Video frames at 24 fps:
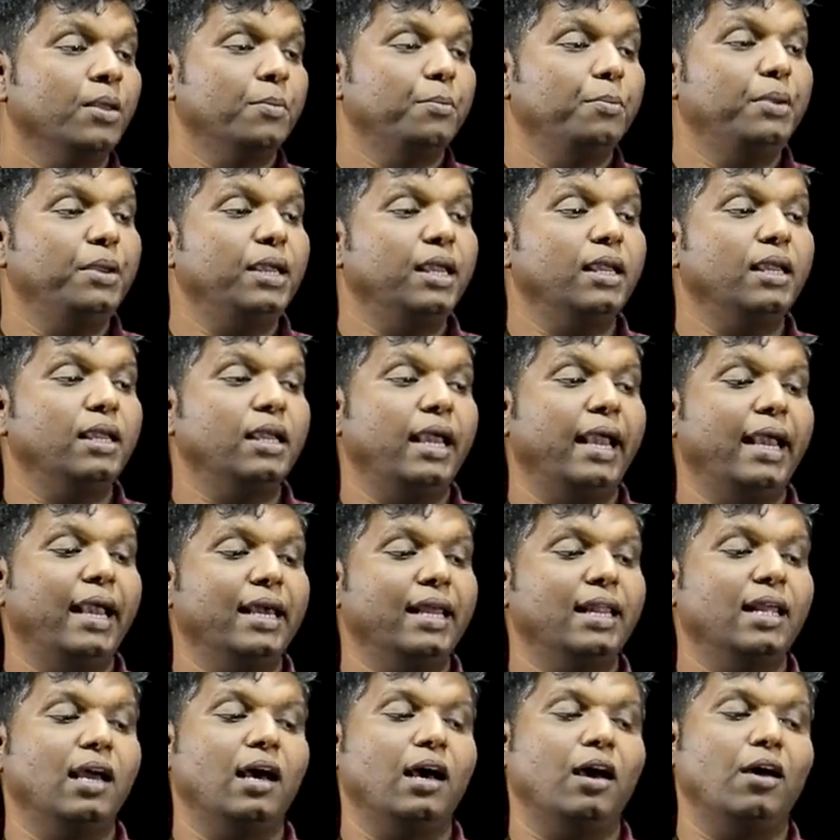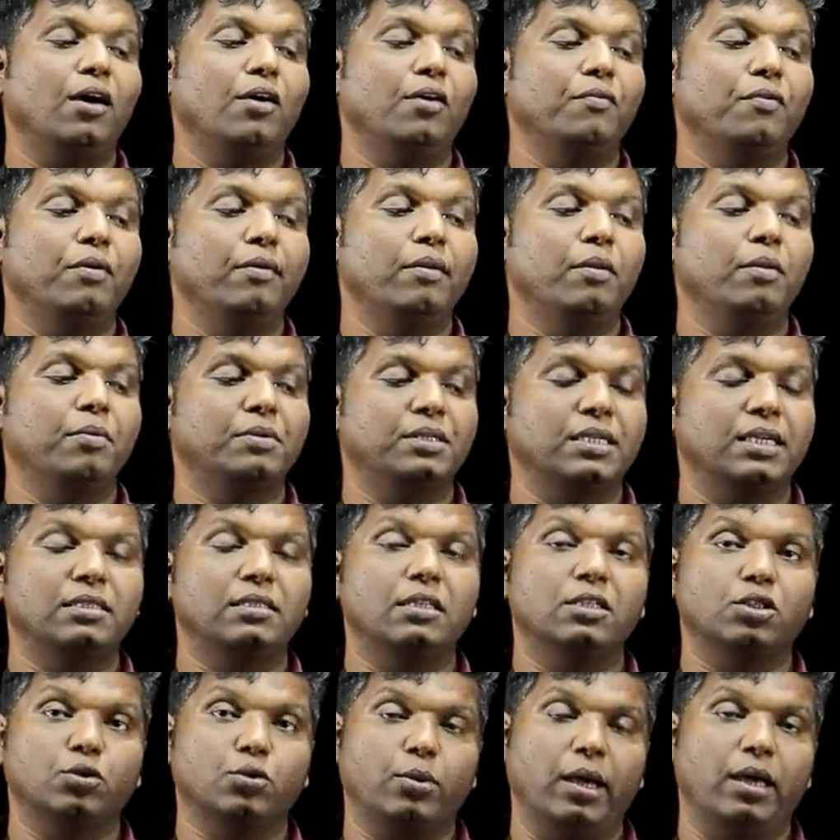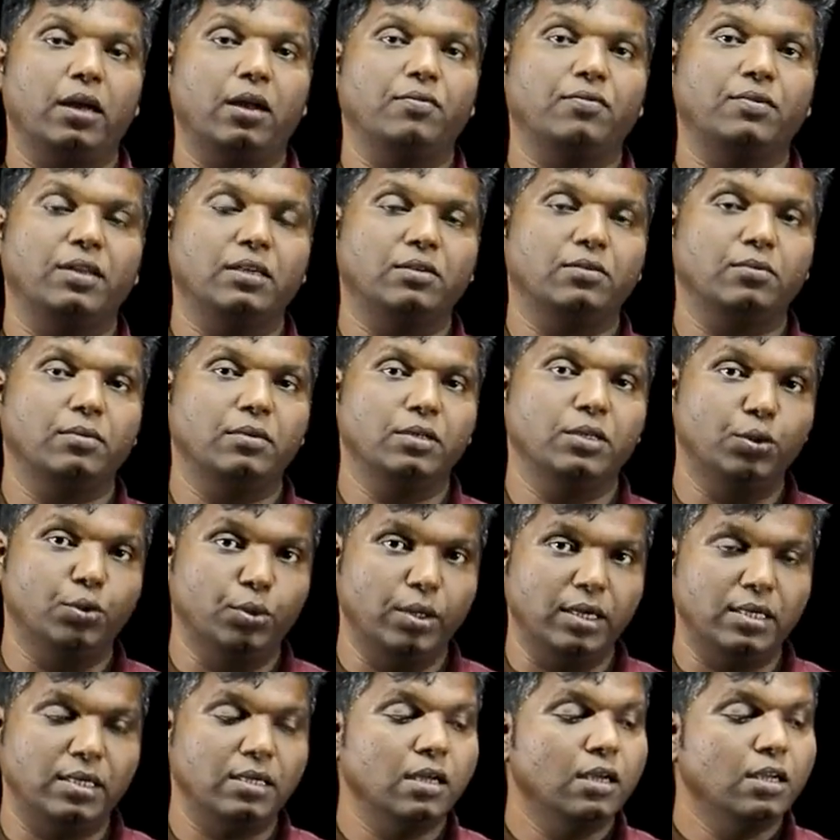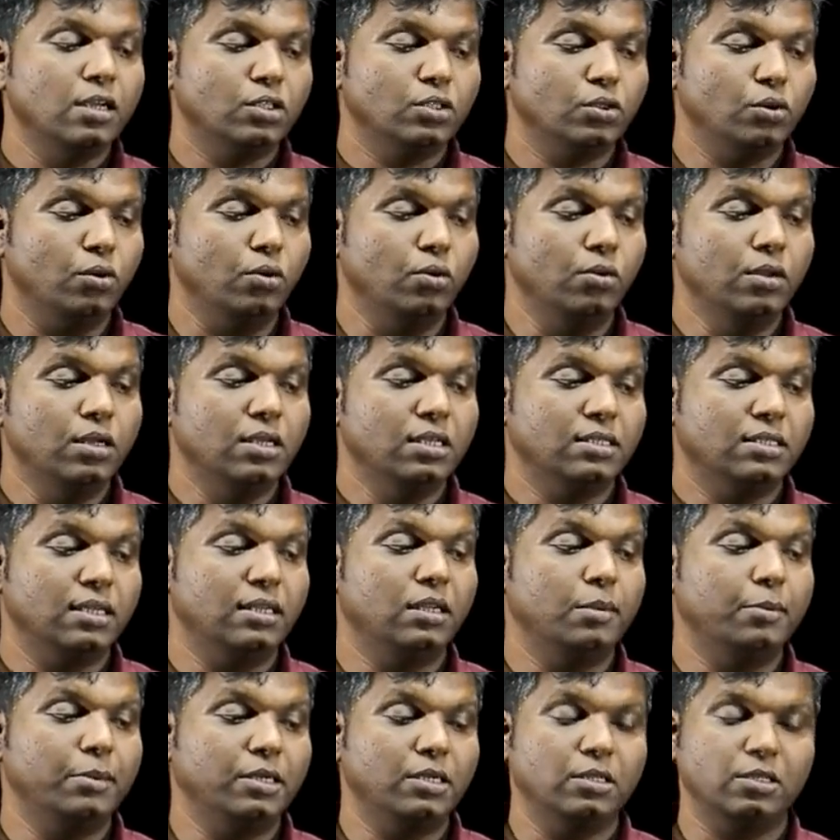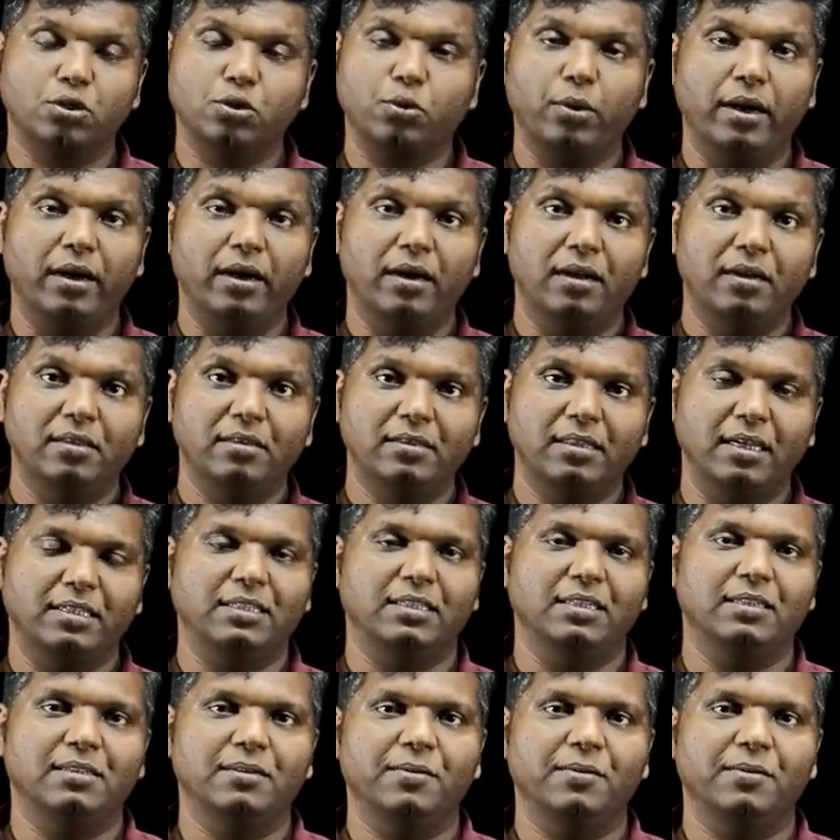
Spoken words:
Being area, we will take the square of that unit. So centimeter square. That's it.